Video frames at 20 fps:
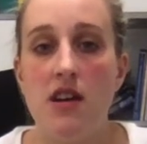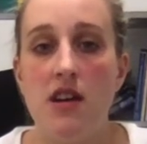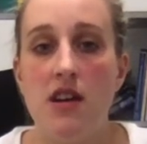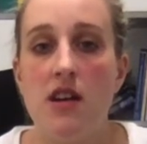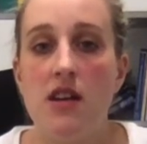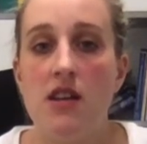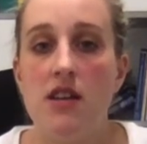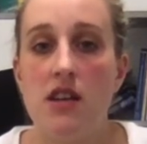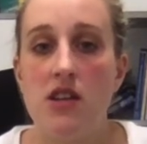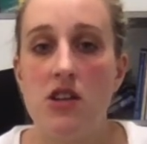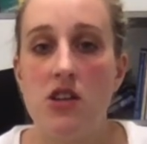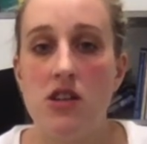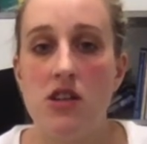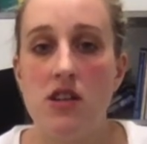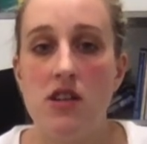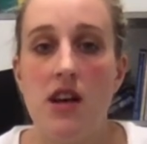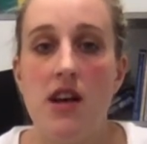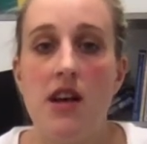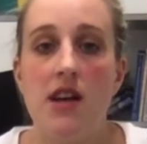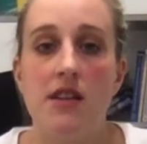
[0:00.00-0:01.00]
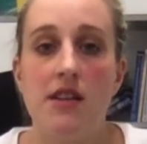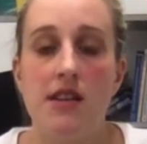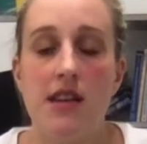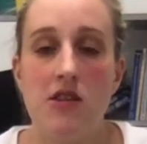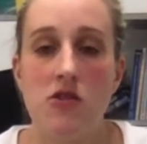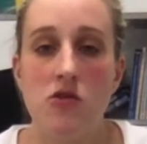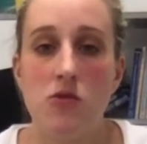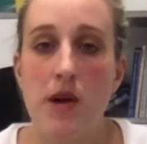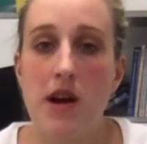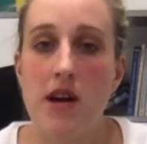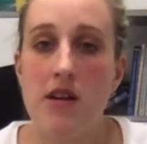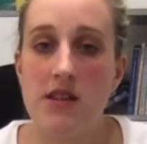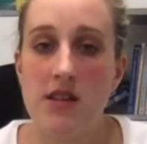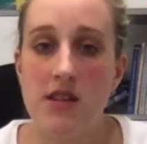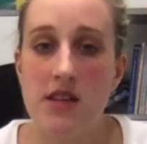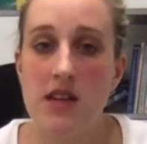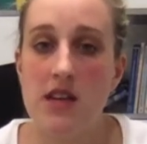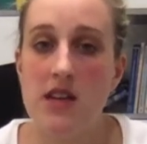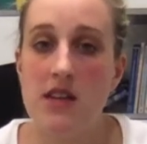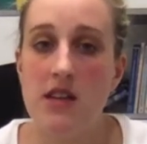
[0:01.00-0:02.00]
such as saddle
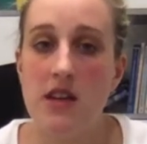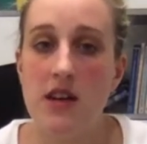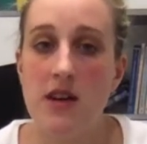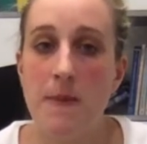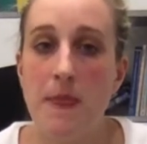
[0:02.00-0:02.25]
paresthesia